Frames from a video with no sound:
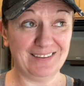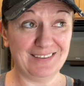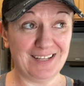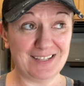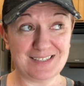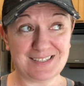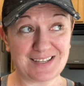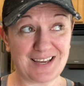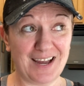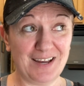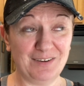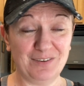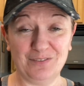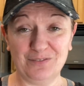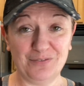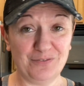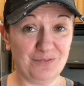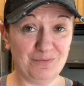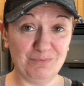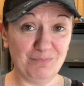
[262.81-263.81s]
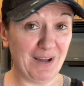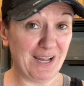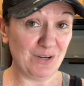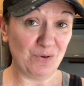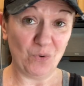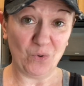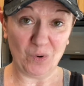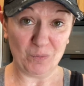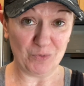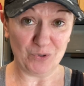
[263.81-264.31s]
That's kind of my
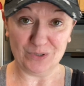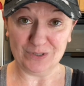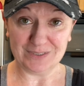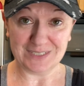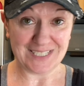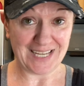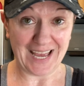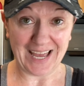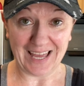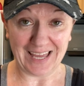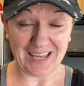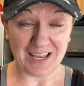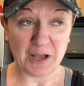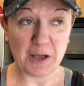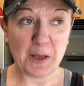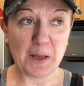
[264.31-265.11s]
normal day.